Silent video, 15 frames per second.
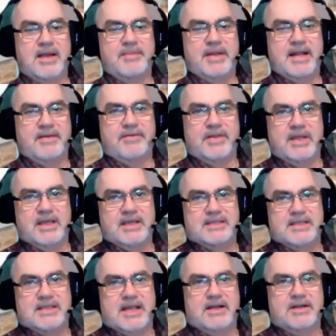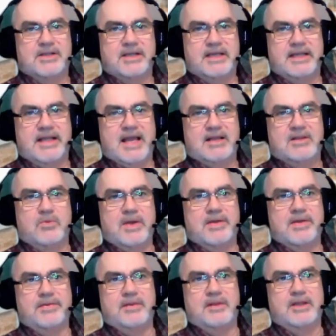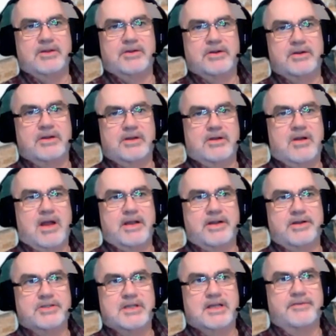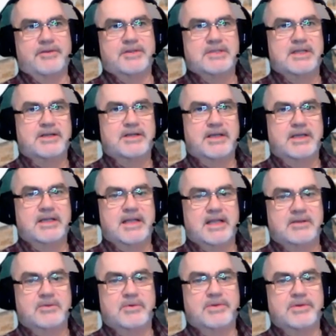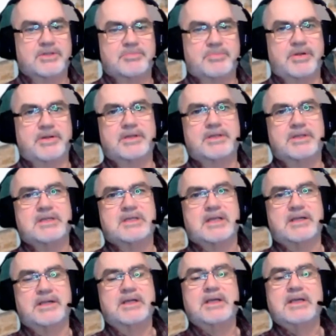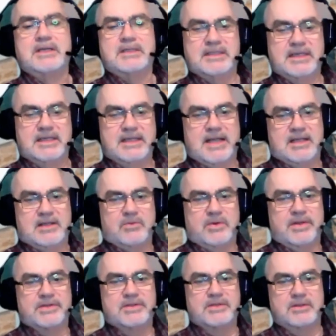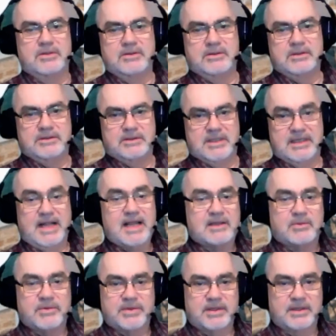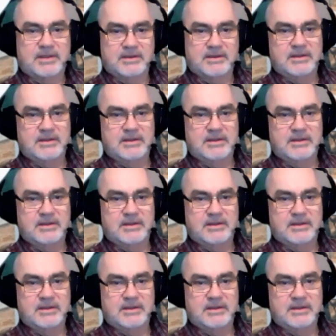I mean, everything is there to connect with. Your higher self is there to connect with. Your spirit's there to connect with. So connect with it.